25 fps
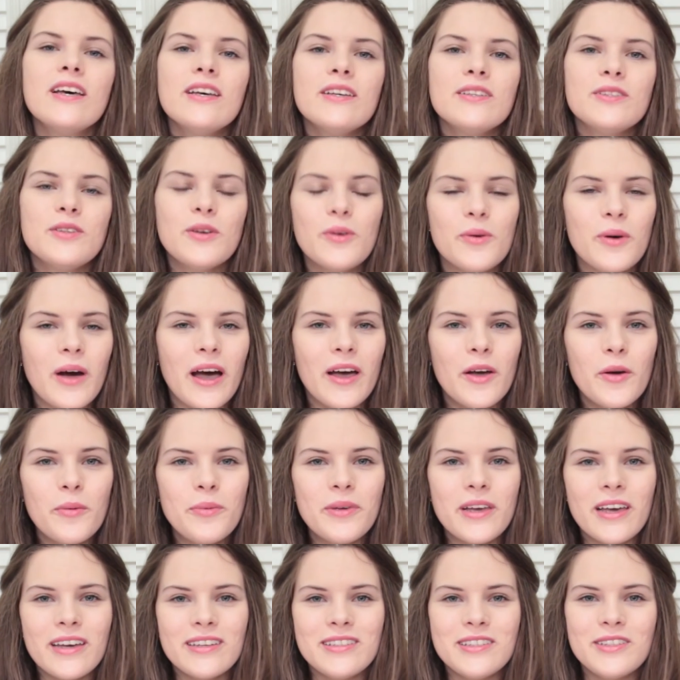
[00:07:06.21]
So I hope
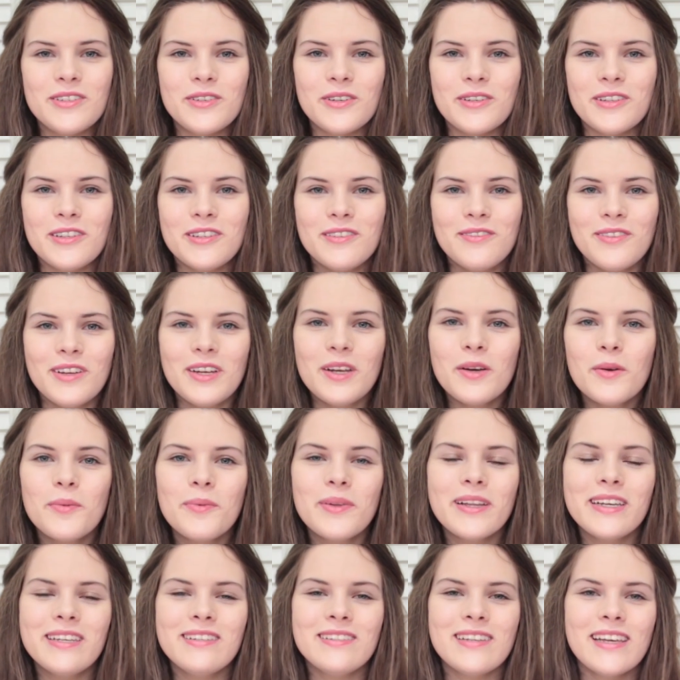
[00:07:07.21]
you guys enjoyed this video.
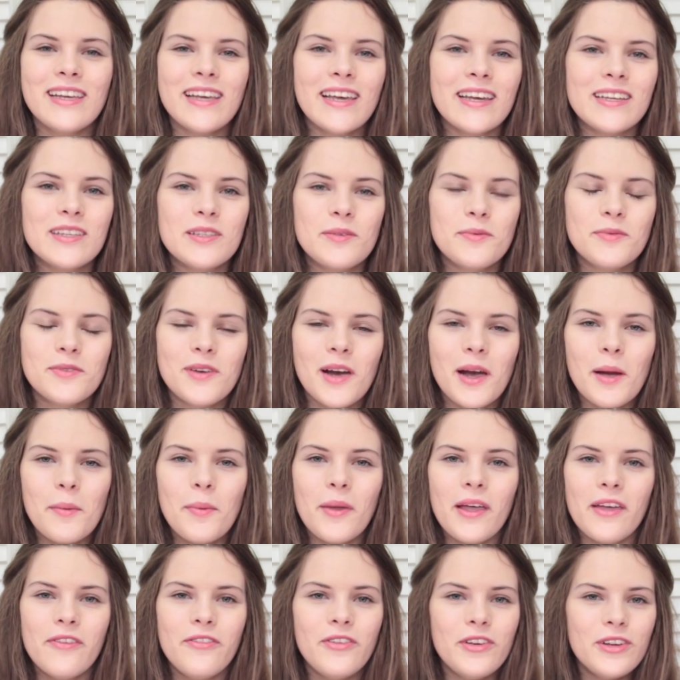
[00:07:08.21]
Please like and subscribe
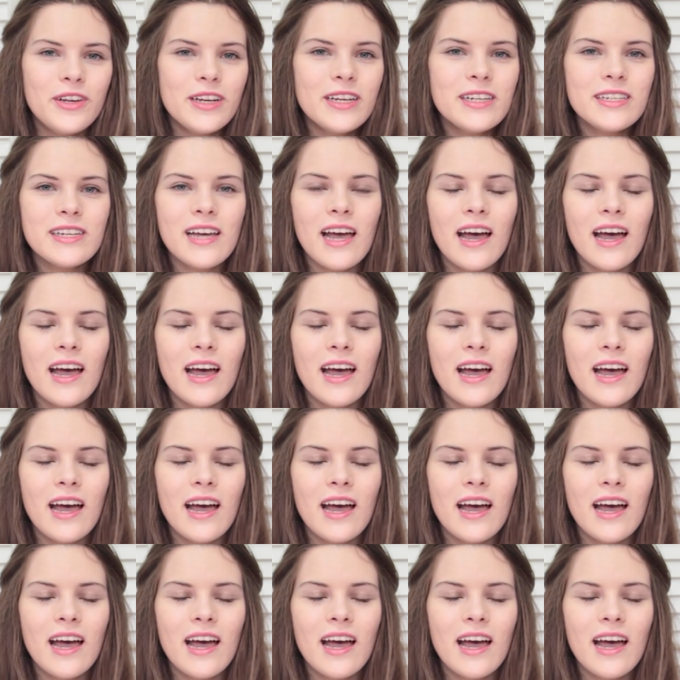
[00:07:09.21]
if you did,